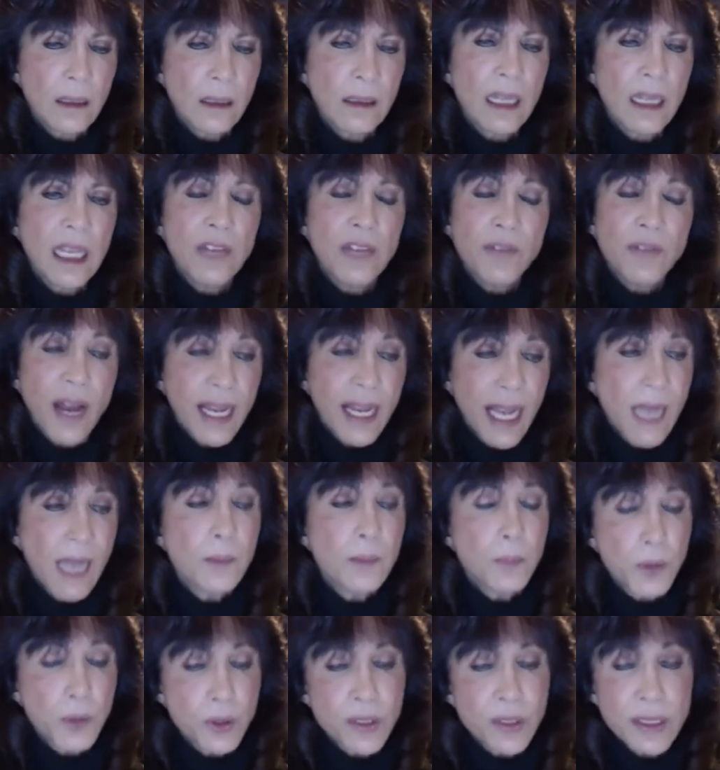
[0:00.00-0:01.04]
if I
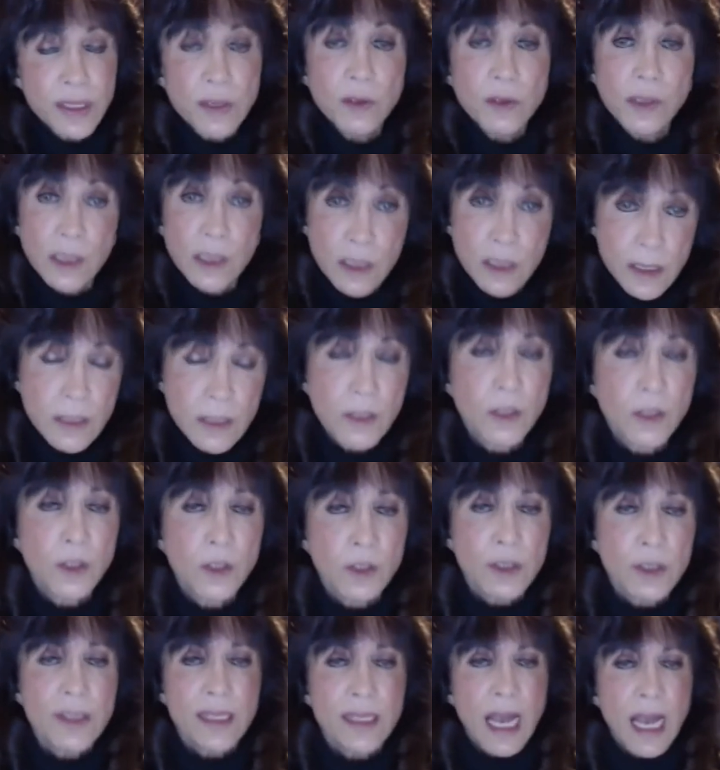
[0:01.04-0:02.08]
had personal
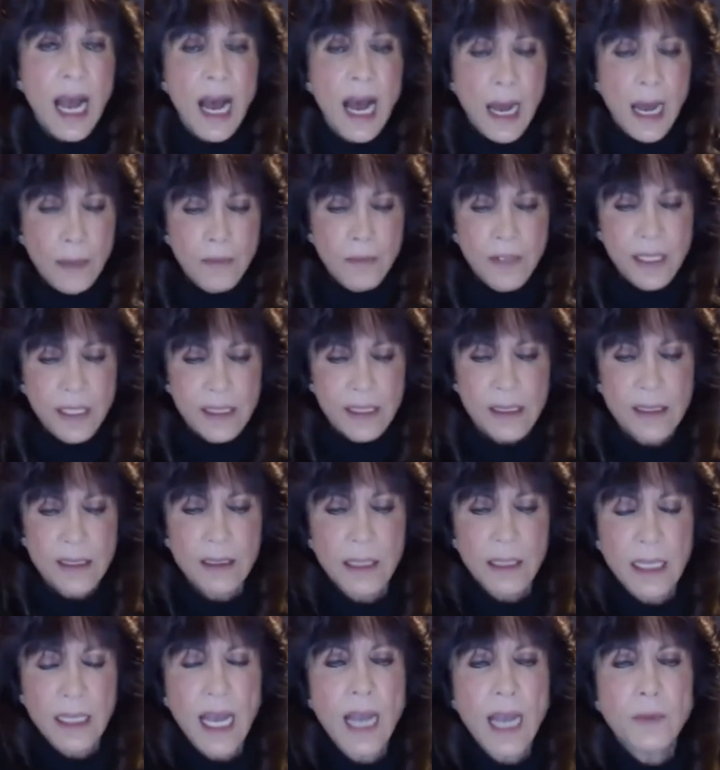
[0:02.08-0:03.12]
concerns,
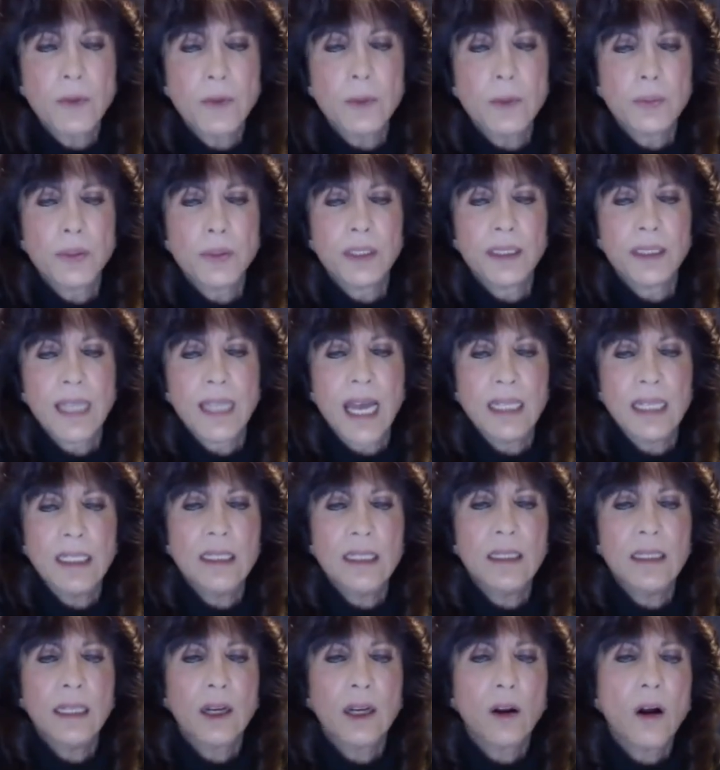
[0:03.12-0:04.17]
obviously I would put that
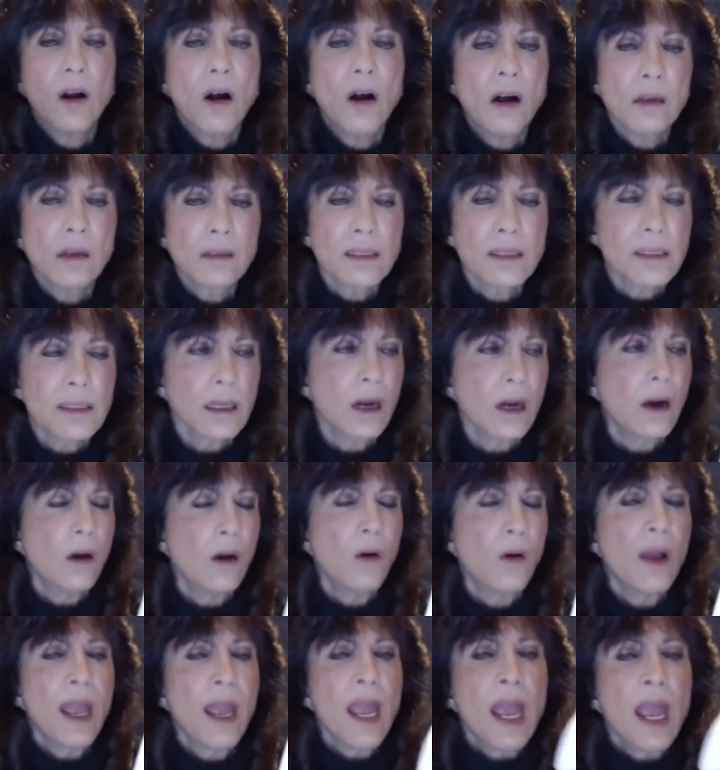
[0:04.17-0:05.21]
in there
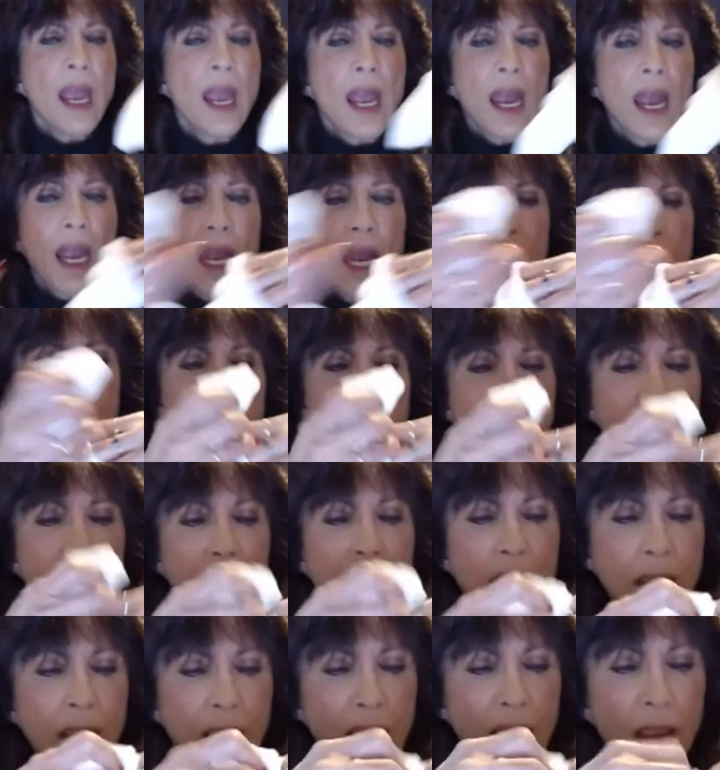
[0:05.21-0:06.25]
also. And
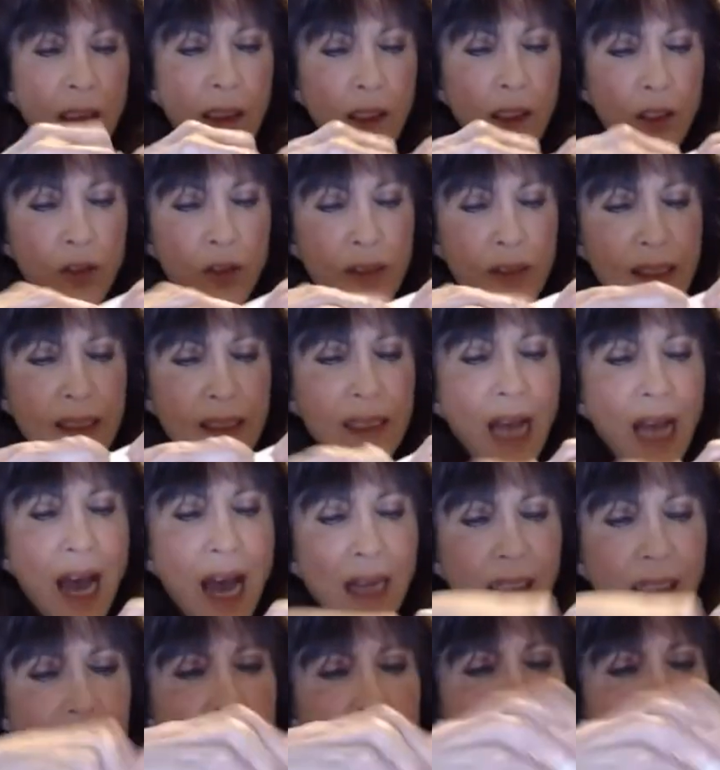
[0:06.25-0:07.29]
then your
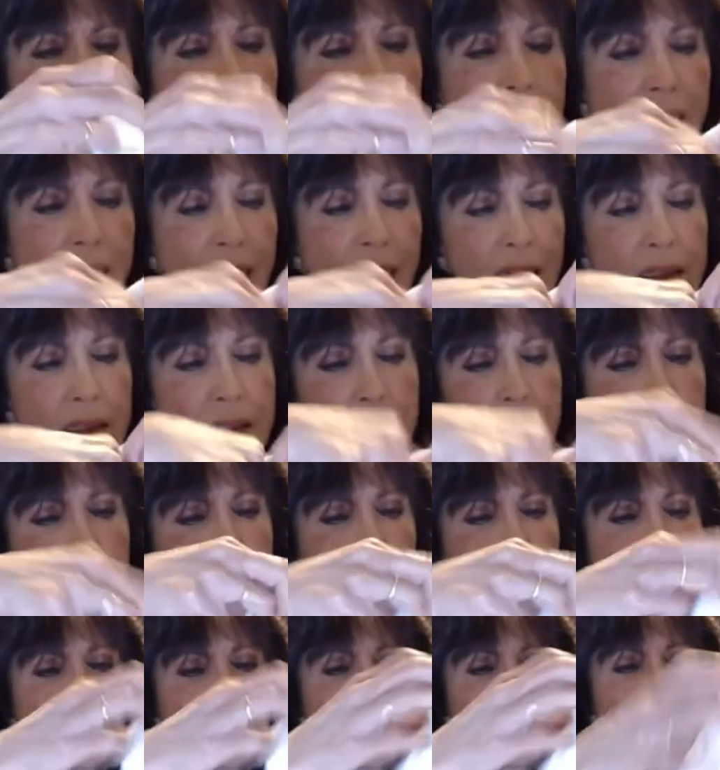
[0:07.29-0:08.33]
sock is going to end up
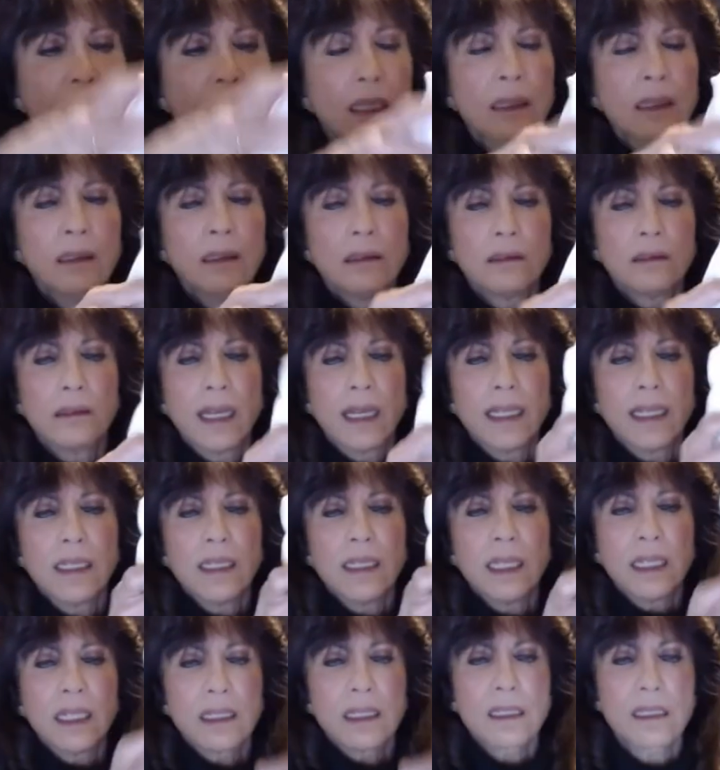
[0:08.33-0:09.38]
looking like
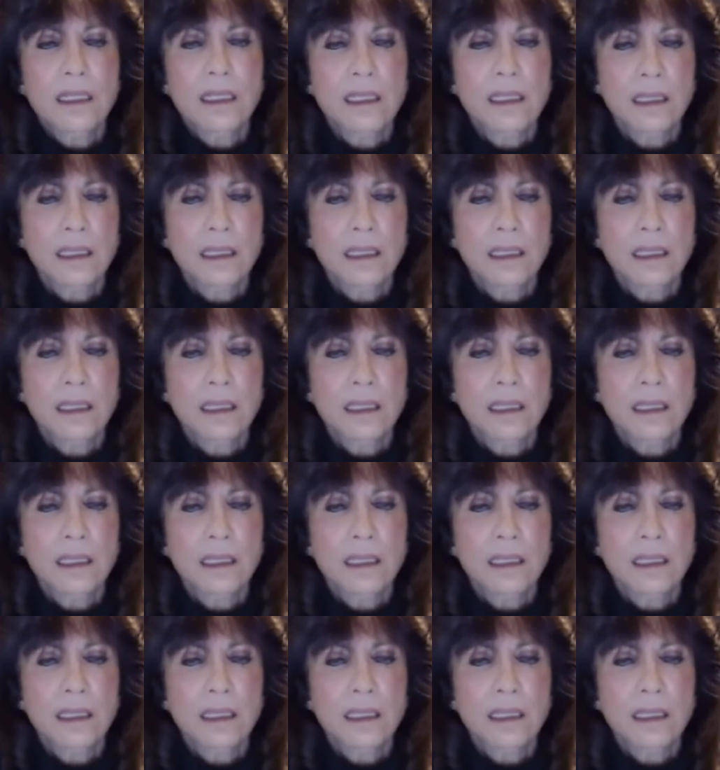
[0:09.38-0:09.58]
this,